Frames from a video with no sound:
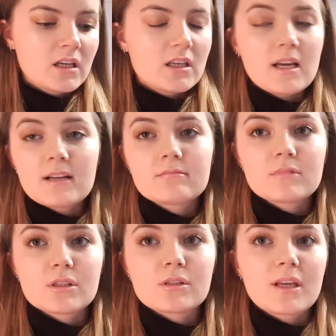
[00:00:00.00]
yeah,
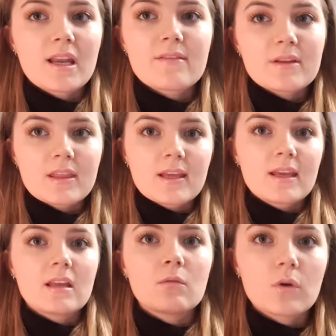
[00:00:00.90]
just to get everything
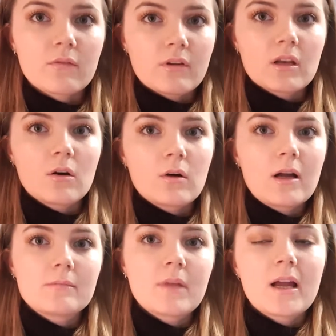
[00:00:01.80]
in one video.
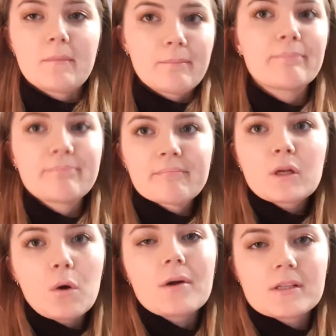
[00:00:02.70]
I'm
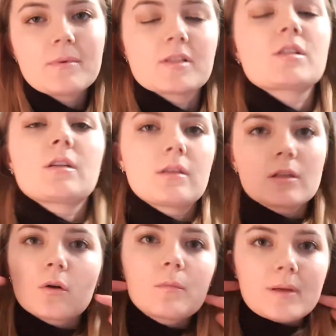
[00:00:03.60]
going to mention the
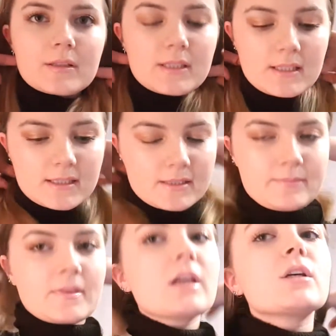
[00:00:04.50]
low piercings.
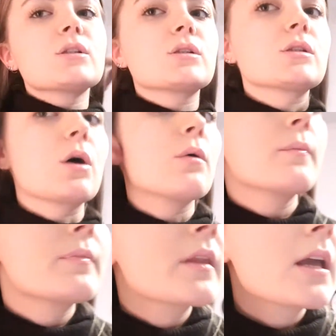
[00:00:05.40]
So
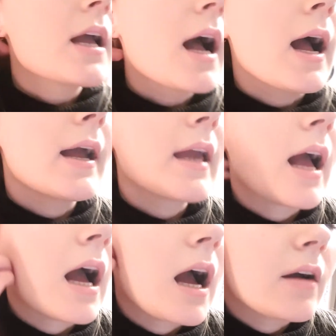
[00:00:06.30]
I
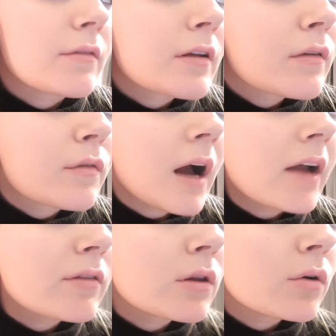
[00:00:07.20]
have
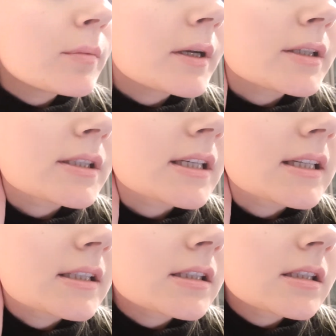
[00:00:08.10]
5 low
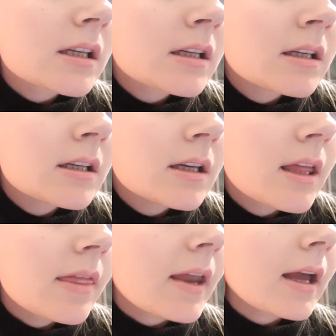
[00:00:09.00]
piercings
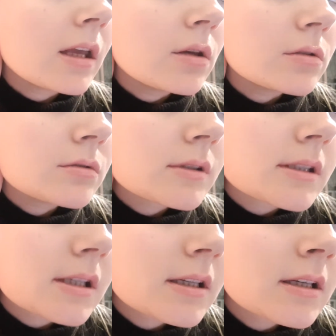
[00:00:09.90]
that I use,